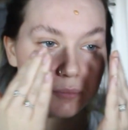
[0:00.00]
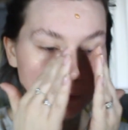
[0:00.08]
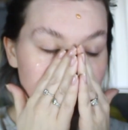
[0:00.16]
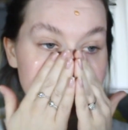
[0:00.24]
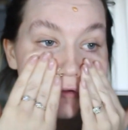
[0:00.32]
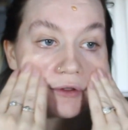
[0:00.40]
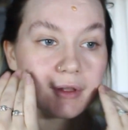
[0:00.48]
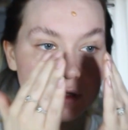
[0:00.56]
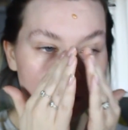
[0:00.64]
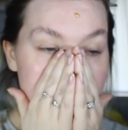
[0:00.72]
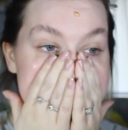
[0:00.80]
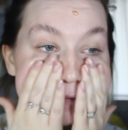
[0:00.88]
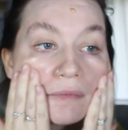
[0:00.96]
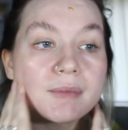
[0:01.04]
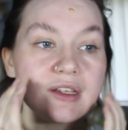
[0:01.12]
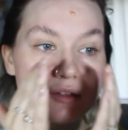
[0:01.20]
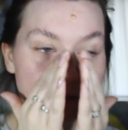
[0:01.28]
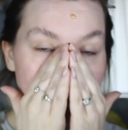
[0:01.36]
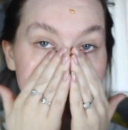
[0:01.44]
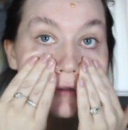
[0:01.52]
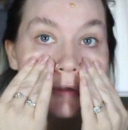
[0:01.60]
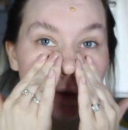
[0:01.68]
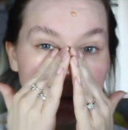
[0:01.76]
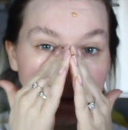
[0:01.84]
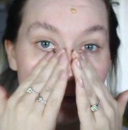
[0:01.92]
push that into my skin.